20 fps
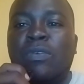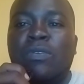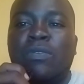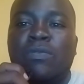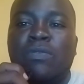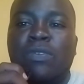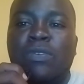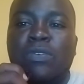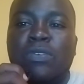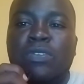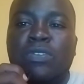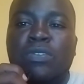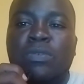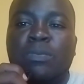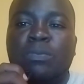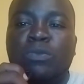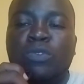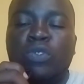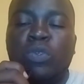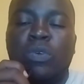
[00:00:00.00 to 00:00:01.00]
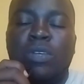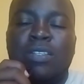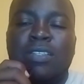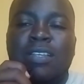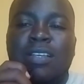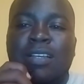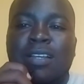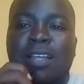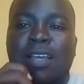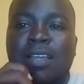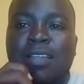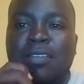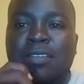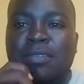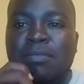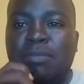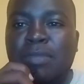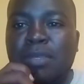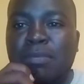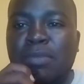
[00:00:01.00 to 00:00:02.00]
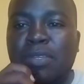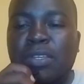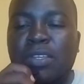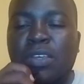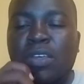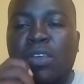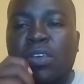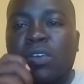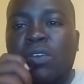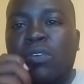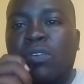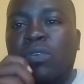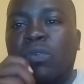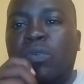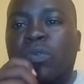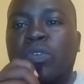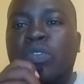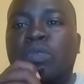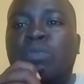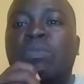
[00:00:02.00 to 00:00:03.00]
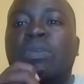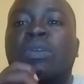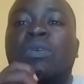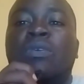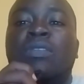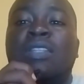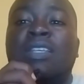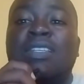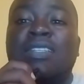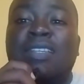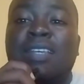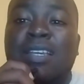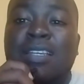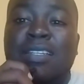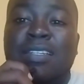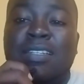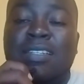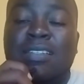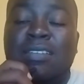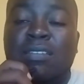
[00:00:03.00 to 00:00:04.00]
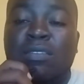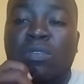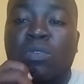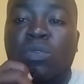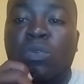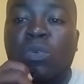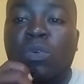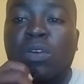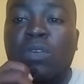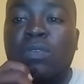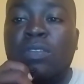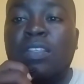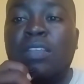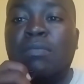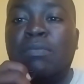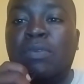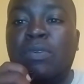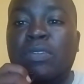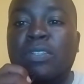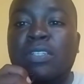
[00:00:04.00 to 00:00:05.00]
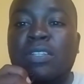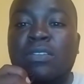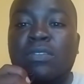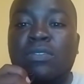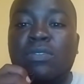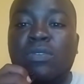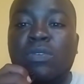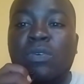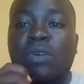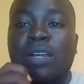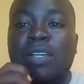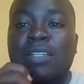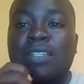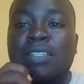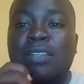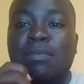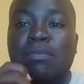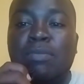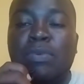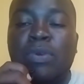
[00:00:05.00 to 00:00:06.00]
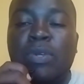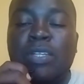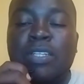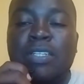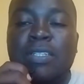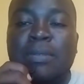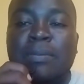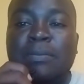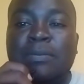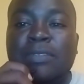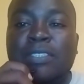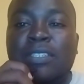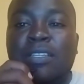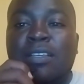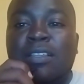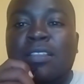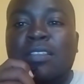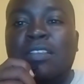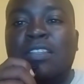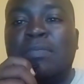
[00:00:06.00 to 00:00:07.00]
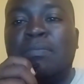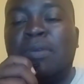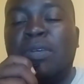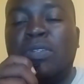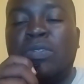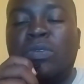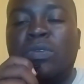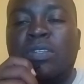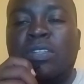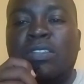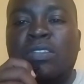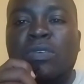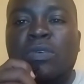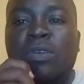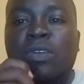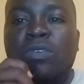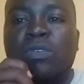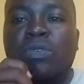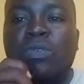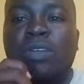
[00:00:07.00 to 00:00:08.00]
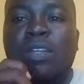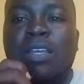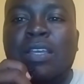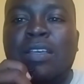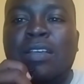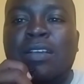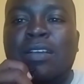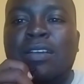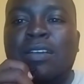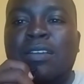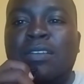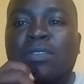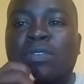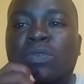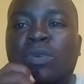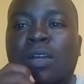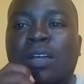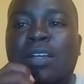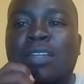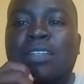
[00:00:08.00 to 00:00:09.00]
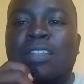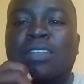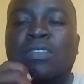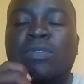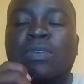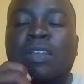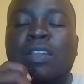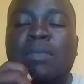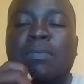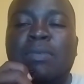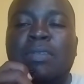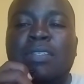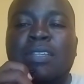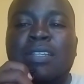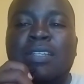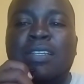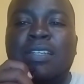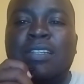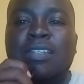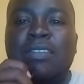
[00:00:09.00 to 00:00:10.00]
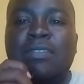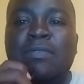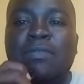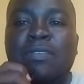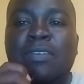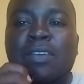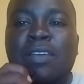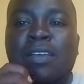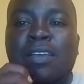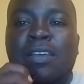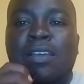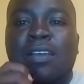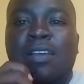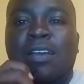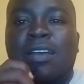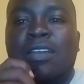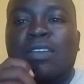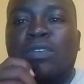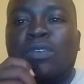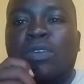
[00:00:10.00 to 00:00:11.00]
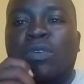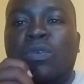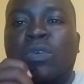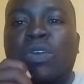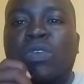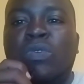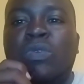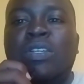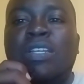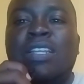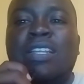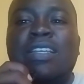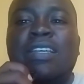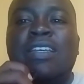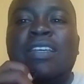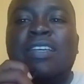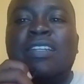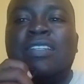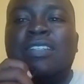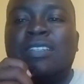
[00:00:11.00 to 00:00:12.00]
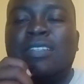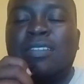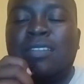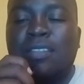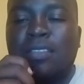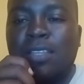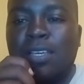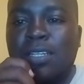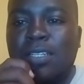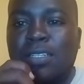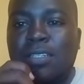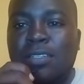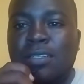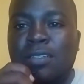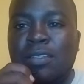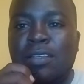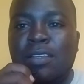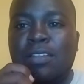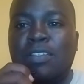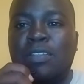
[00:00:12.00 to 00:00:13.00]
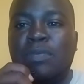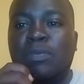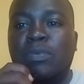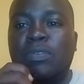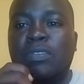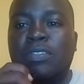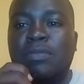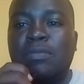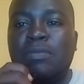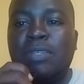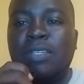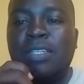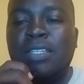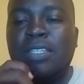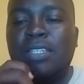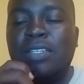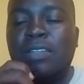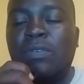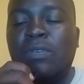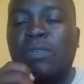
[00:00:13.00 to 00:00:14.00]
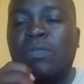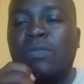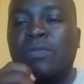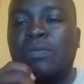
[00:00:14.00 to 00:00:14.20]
Of course, you as the client, maybe you want to be on the site throughout the project, so at some point this person is going to act as your representative, and you are going to delegate that responsibility of